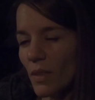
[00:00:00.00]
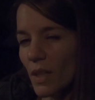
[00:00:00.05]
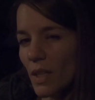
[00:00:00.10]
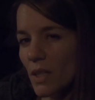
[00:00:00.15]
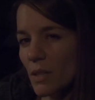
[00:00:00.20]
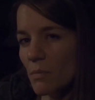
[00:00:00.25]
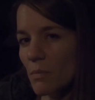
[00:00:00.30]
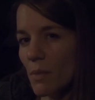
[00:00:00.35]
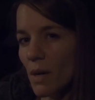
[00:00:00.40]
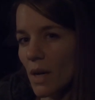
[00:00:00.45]

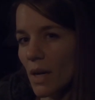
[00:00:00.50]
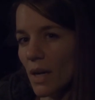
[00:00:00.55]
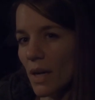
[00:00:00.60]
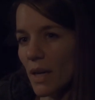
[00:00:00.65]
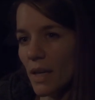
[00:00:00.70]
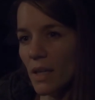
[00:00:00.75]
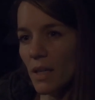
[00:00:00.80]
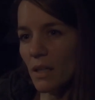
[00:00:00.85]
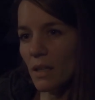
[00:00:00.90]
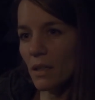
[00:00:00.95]
in
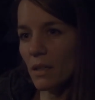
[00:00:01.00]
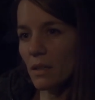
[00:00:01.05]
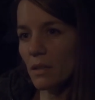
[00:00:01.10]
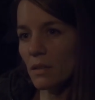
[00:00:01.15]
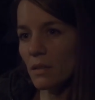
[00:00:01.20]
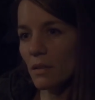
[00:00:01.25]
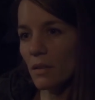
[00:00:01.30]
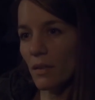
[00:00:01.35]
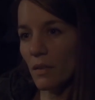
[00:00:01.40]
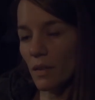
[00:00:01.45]
my
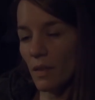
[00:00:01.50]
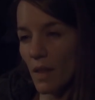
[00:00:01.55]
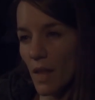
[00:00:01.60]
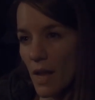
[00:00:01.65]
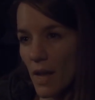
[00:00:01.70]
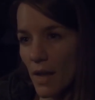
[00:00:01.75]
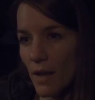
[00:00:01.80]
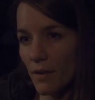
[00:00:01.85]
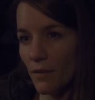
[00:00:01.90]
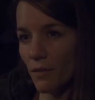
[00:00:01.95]

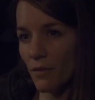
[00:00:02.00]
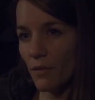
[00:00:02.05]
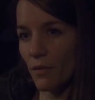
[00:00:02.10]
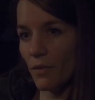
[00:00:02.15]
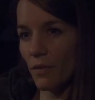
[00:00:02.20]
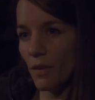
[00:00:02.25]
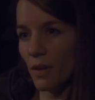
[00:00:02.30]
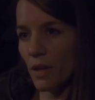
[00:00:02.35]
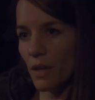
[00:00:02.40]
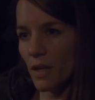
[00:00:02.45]

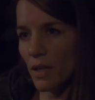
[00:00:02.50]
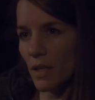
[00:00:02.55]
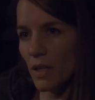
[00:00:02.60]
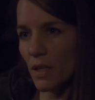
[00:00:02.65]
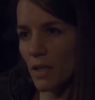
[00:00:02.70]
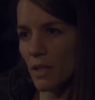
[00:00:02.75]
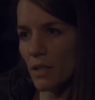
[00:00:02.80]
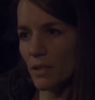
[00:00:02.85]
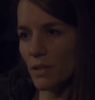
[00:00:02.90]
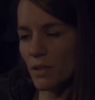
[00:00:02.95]
life
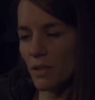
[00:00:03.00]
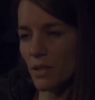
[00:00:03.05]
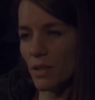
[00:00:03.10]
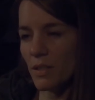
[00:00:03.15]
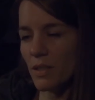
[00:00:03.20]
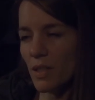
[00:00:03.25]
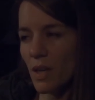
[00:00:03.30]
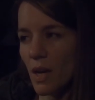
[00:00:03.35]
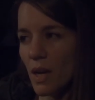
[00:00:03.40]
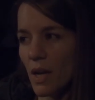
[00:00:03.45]
is
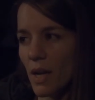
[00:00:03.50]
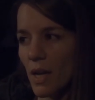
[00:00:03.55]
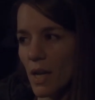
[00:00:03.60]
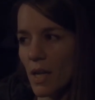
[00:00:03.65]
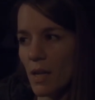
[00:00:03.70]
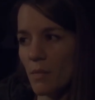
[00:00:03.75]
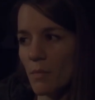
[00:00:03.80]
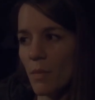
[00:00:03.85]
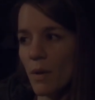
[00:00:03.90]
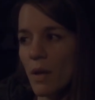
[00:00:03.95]
the
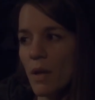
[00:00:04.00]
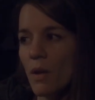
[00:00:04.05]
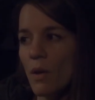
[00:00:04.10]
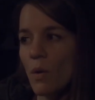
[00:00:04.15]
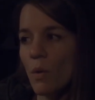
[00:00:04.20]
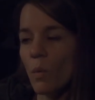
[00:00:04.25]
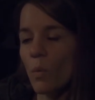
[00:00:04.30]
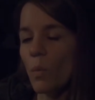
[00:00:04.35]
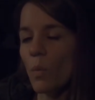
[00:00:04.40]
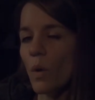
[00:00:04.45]
time
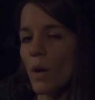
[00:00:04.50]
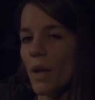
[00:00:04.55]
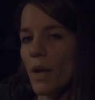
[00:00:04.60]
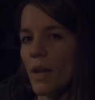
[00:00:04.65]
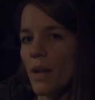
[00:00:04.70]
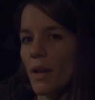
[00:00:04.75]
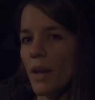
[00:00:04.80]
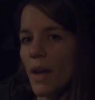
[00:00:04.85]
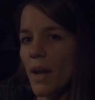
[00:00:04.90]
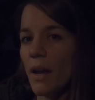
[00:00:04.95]

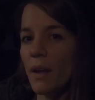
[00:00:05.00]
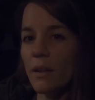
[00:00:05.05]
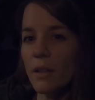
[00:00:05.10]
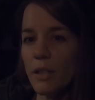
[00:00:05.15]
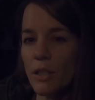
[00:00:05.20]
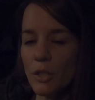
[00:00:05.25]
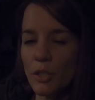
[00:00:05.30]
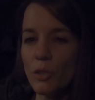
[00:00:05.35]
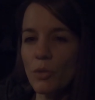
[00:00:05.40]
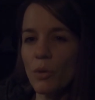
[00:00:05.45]
when
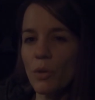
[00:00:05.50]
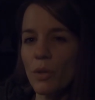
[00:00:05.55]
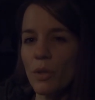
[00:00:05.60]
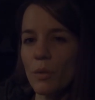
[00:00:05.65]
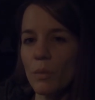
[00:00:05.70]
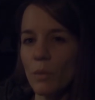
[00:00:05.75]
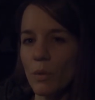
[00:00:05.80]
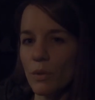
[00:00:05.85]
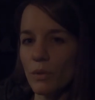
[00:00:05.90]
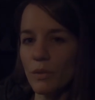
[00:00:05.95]
Hallie and
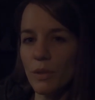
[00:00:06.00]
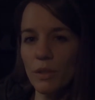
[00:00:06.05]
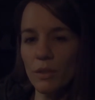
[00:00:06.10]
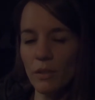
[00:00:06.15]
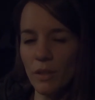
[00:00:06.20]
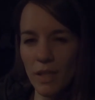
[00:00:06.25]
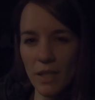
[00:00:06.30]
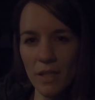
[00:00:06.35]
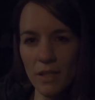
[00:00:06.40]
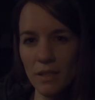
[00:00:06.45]
Jordan were
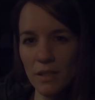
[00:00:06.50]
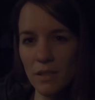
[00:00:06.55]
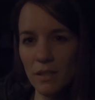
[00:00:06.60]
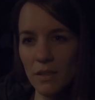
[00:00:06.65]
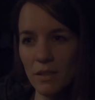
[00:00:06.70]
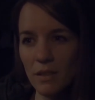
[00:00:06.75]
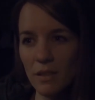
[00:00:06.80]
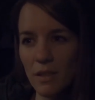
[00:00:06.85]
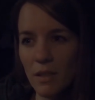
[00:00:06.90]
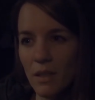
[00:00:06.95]
little
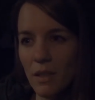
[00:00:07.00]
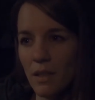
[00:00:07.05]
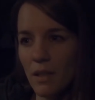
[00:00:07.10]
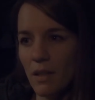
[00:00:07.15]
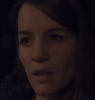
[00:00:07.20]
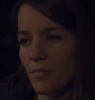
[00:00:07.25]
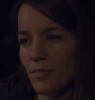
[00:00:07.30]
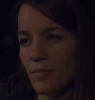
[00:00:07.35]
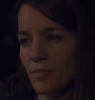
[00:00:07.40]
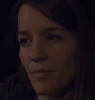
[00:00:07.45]
kids.
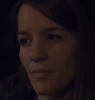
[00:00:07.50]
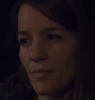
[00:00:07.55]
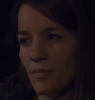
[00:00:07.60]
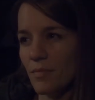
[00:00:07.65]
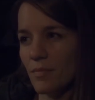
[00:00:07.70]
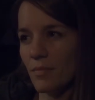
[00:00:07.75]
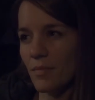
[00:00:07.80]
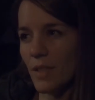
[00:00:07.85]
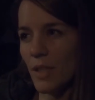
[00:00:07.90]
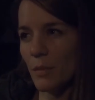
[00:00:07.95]

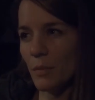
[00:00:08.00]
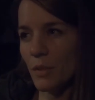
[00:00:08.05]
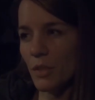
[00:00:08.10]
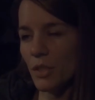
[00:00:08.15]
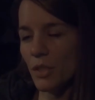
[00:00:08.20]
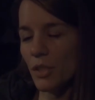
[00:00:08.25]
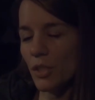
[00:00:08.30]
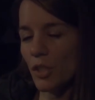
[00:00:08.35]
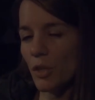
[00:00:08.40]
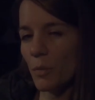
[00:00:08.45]
It was
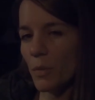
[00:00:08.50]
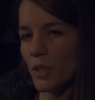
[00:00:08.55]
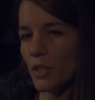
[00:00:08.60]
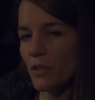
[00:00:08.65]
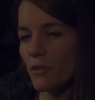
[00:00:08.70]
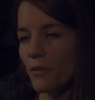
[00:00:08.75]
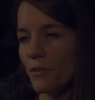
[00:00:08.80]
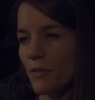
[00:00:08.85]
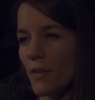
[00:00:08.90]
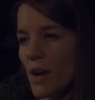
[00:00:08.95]
just so
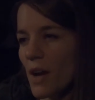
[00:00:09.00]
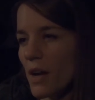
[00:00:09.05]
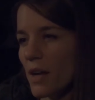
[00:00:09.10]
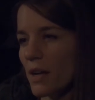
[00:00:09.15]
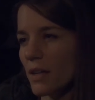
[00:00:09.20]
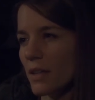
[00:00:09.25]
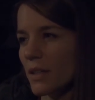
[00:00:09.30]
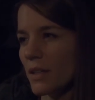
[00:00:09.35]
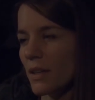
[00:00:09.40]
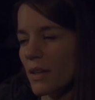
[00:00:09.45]
much
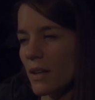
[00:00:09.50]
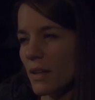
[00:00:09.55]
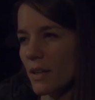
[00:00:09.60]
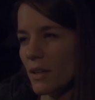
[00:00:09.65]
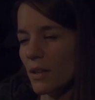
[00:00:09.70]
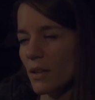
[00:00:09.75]
fun